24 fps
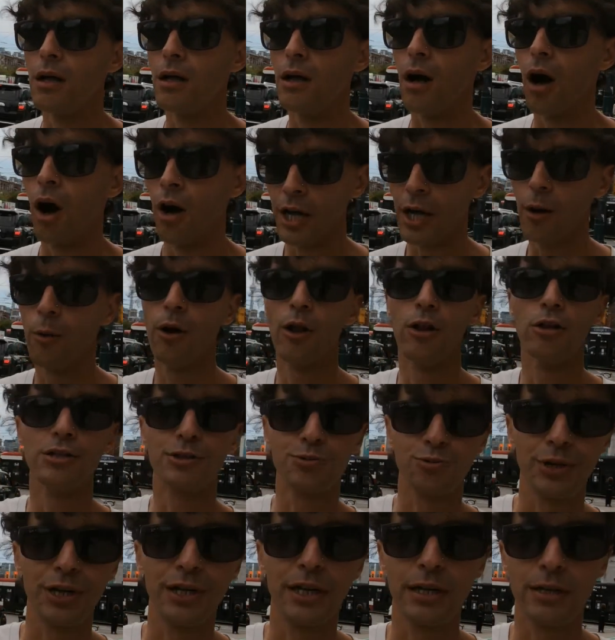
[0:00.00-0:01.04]
I'll get one of
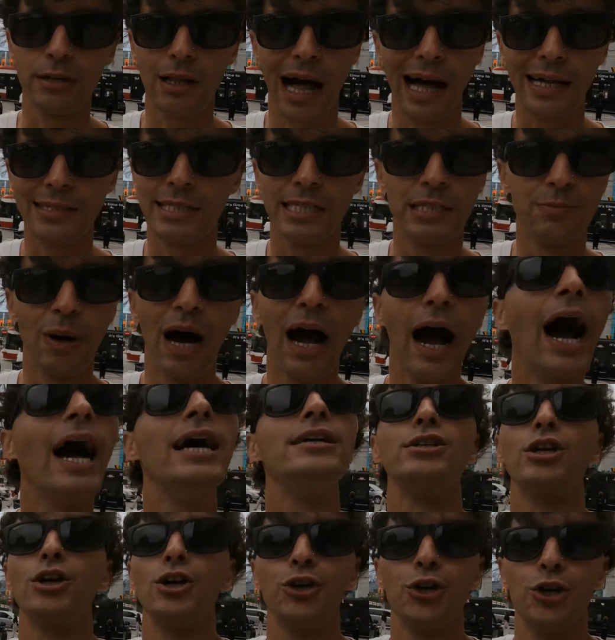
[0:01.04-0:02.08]
those reading glasses. My
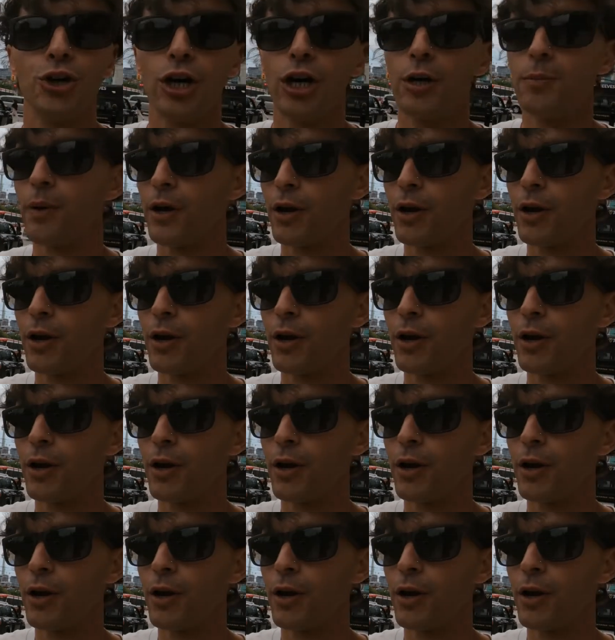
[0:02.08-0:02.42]
eyes are good,